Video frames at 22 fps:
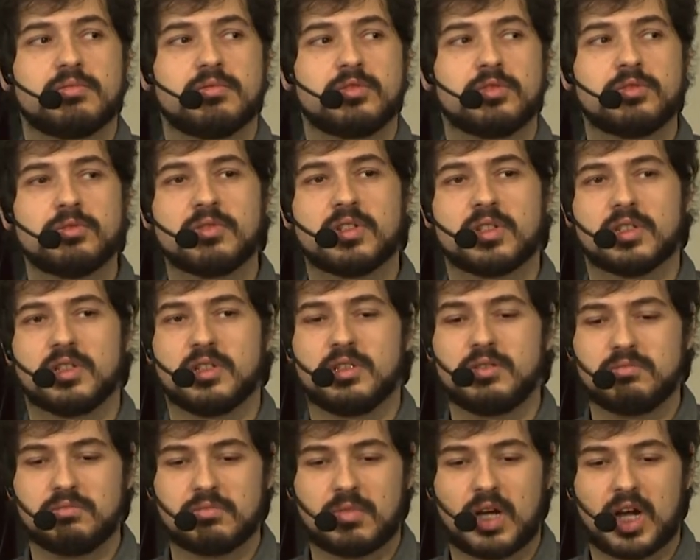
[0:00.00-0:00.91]
Google,
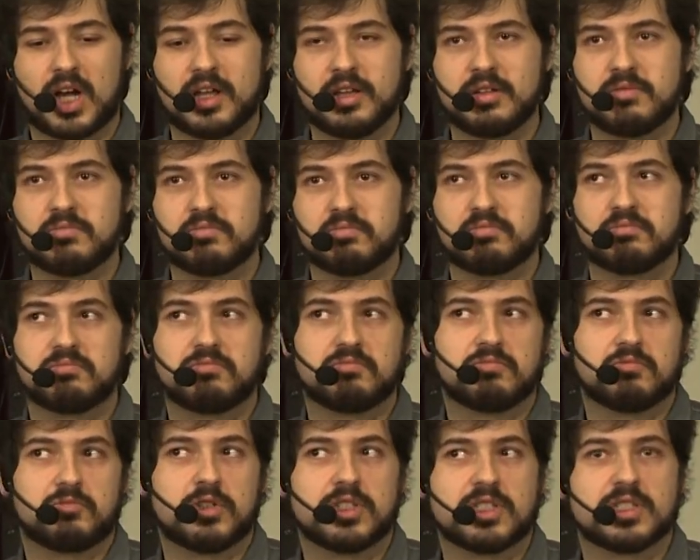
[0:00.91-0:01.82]
I
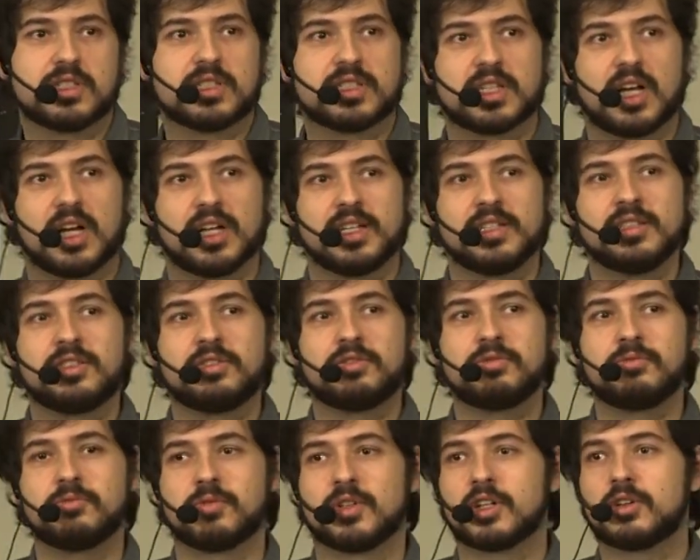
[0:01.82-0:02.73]
was assigned
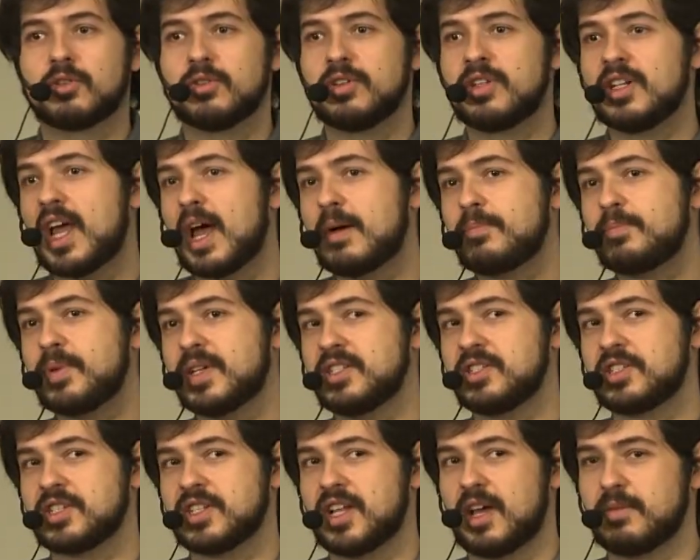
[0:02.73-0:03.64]
to work on an App
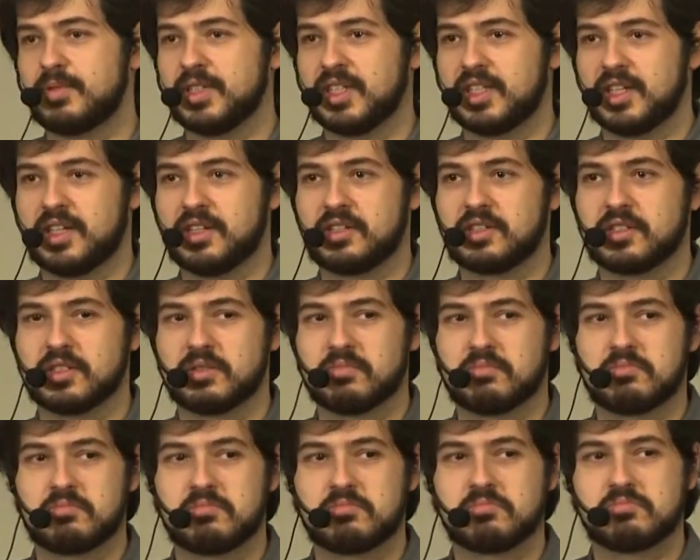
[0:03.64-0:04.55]
Engine application.
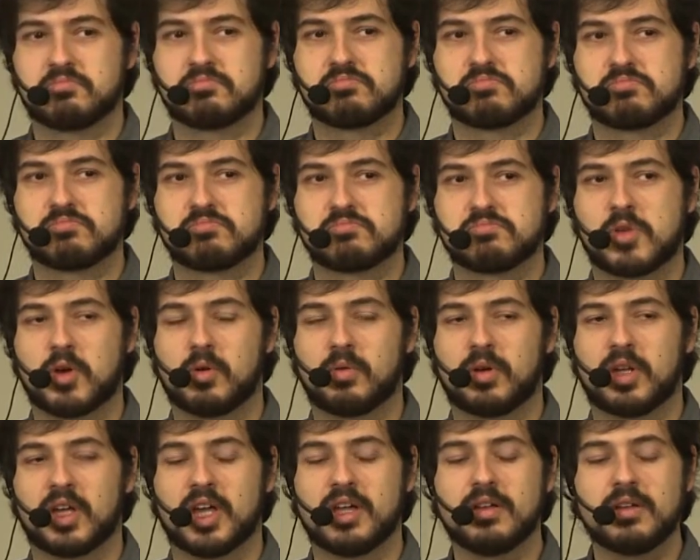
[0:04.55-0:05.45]

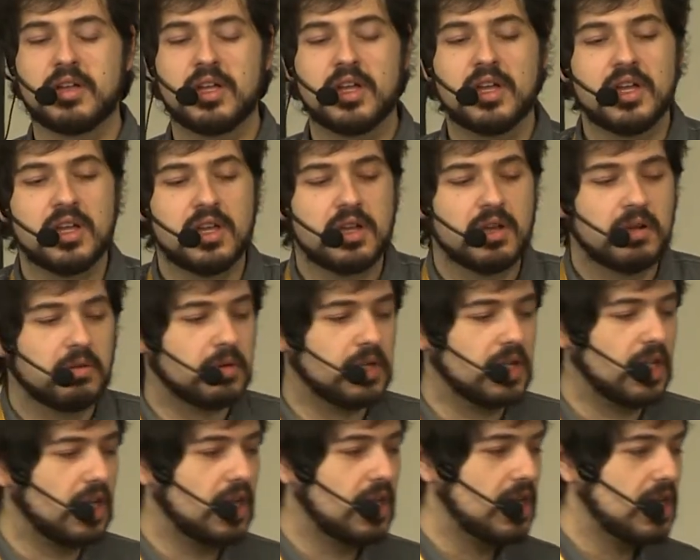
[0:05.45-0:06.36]
Okay.
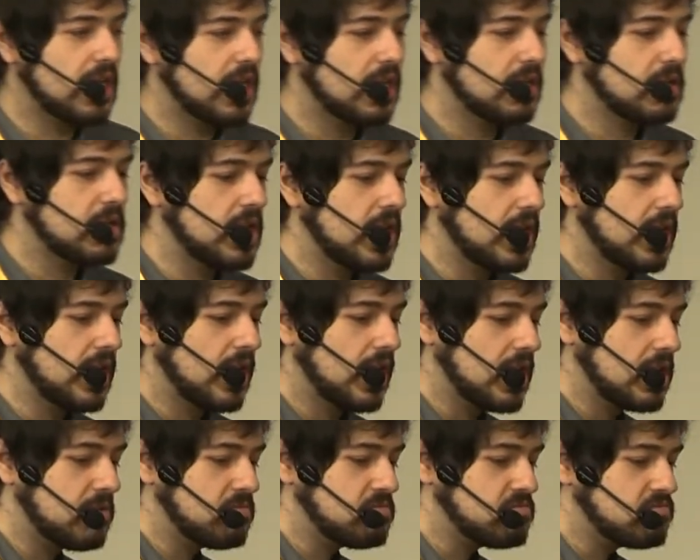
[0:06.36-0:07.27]
Well,
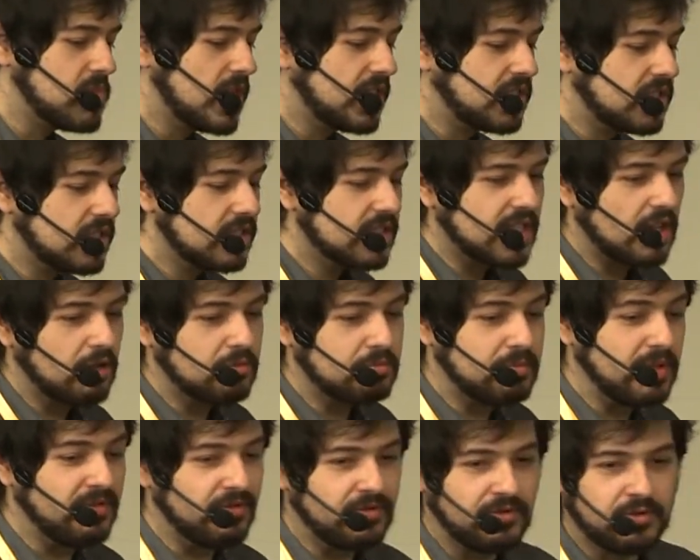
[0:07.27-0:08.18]
it turns out
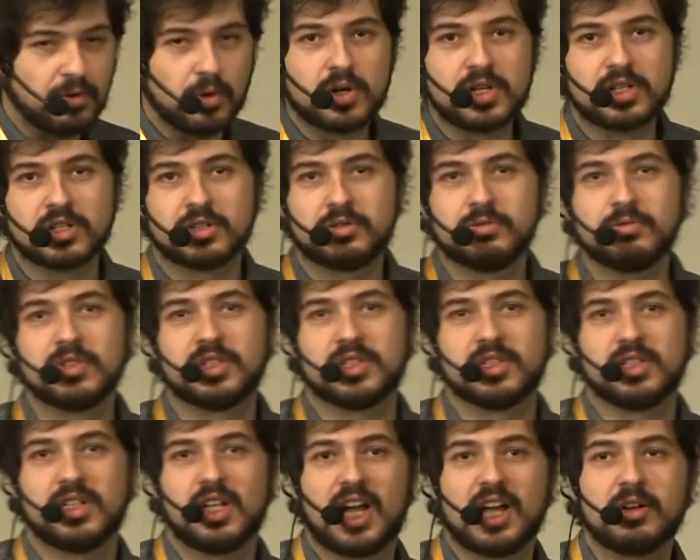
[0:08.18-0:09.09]
before
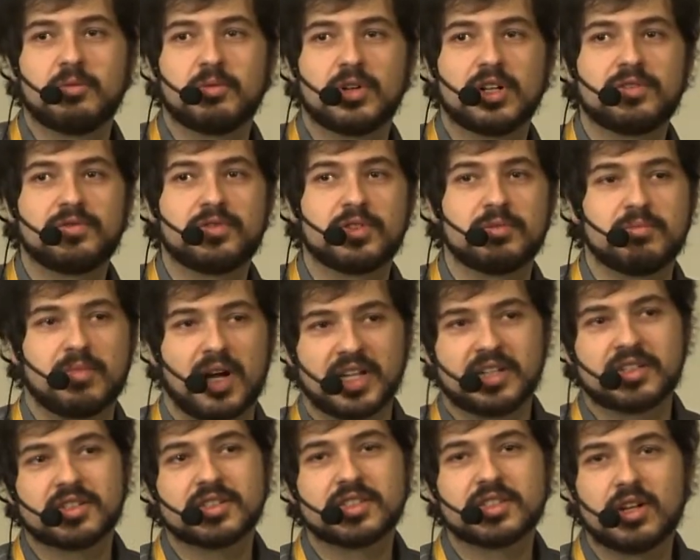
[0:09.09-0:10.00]
Google, I worked for
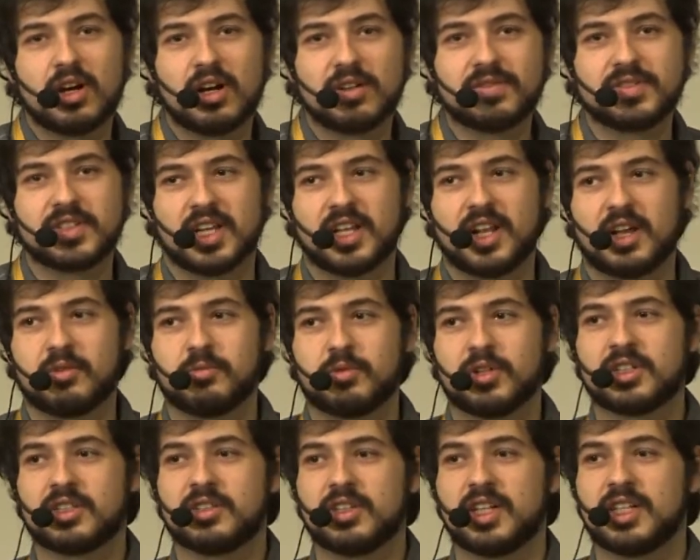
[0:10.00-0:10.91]
Microsoft, and I
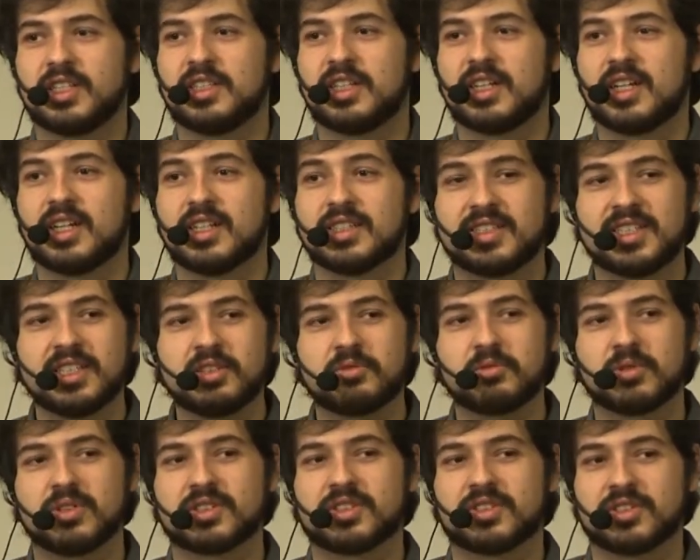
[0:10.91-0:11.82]
worked in the
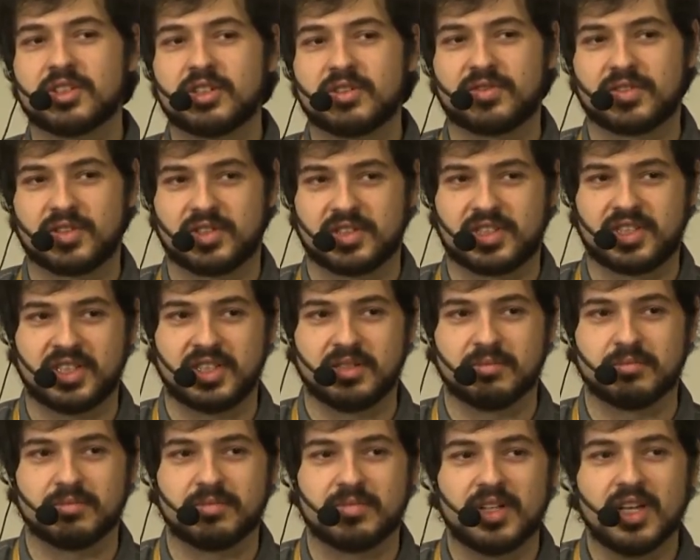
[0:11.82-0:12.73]
SQL Server
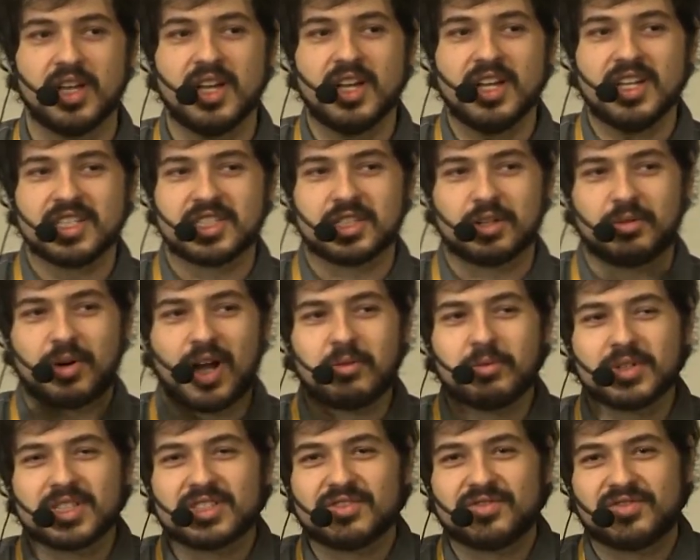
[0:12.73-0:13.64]
team. So I
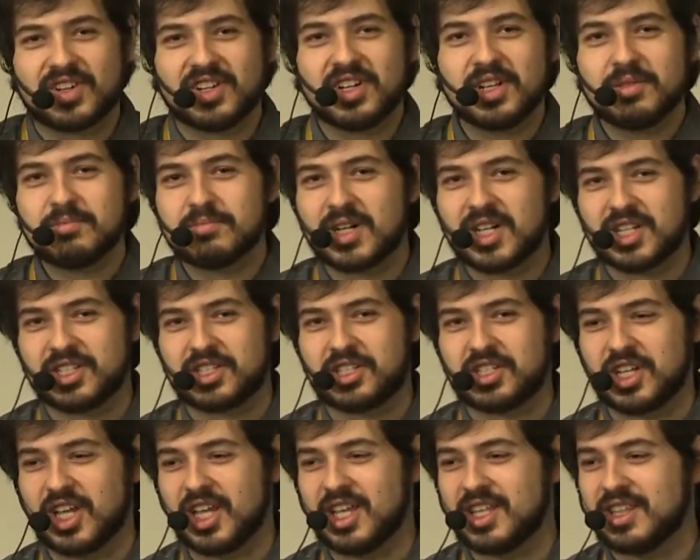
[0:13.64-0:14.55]
was very
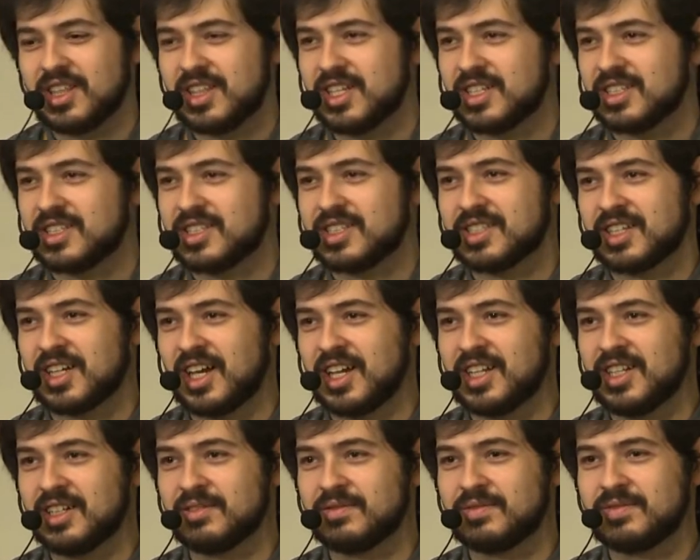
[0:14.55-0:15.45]
much in this
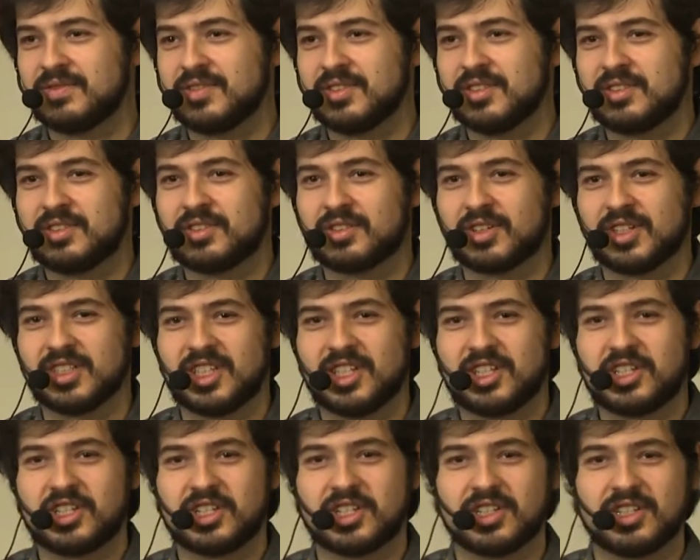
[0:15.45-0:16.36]
kind of
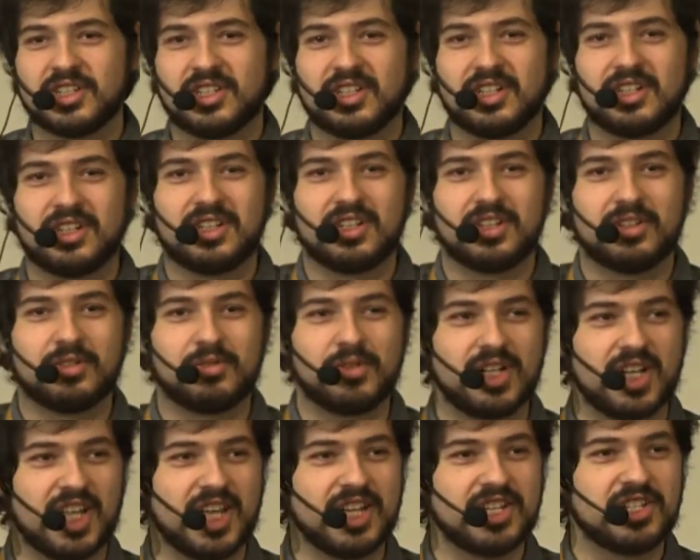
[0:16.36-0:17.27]
traditional
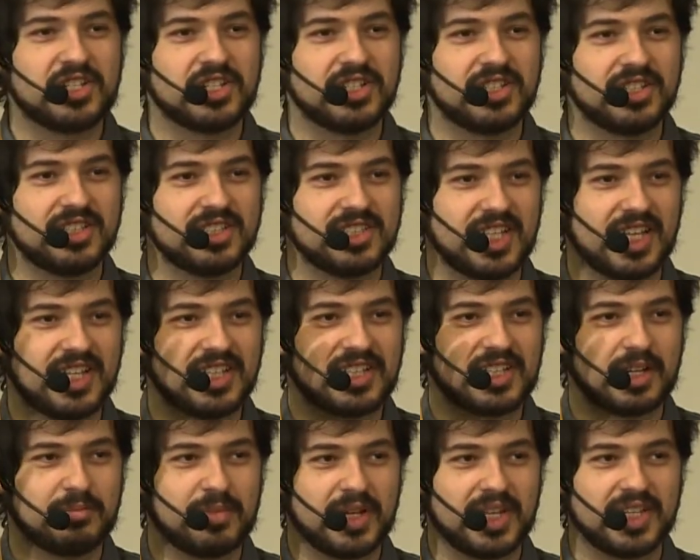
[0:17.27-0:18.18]
relational
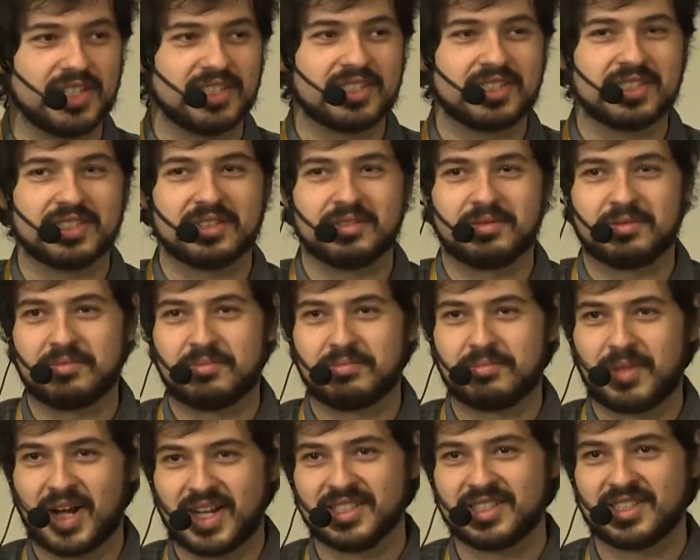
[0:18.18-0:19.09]
database
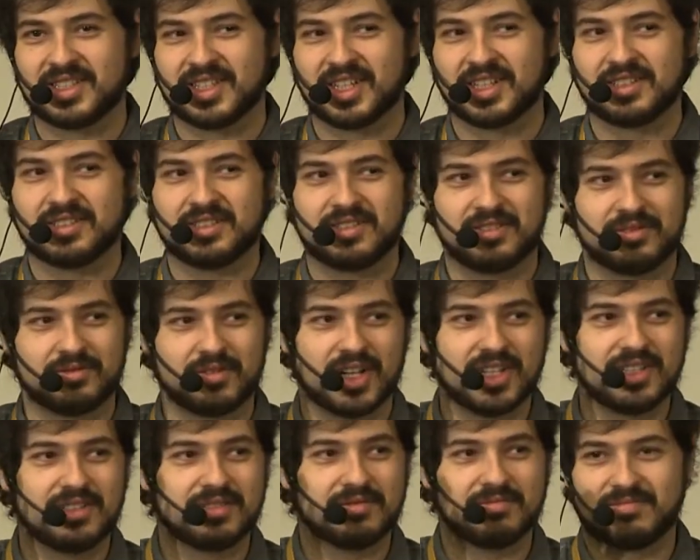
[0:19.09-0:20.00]
mindset,
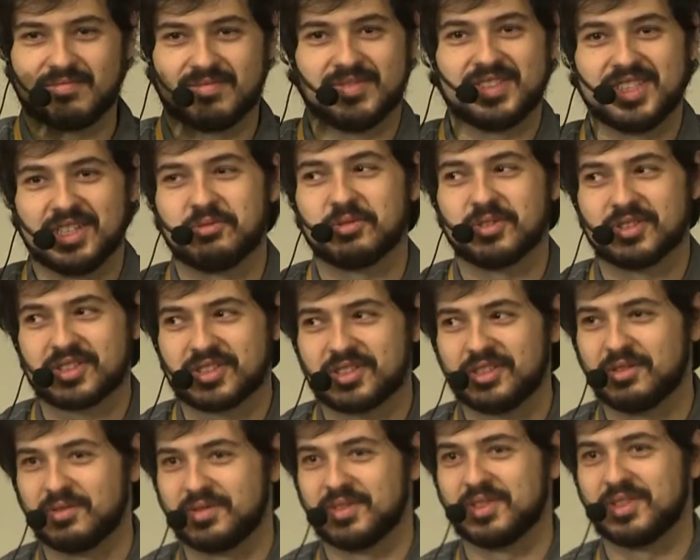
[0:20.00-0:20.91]
right? SQL
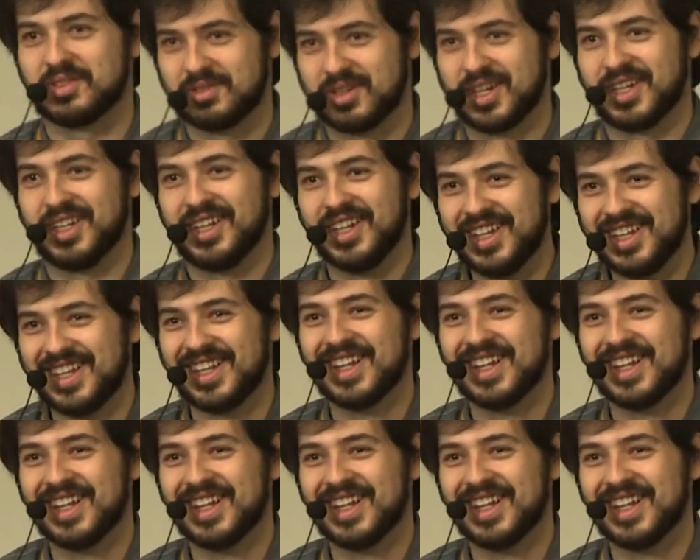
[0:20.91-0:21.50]
Server, right?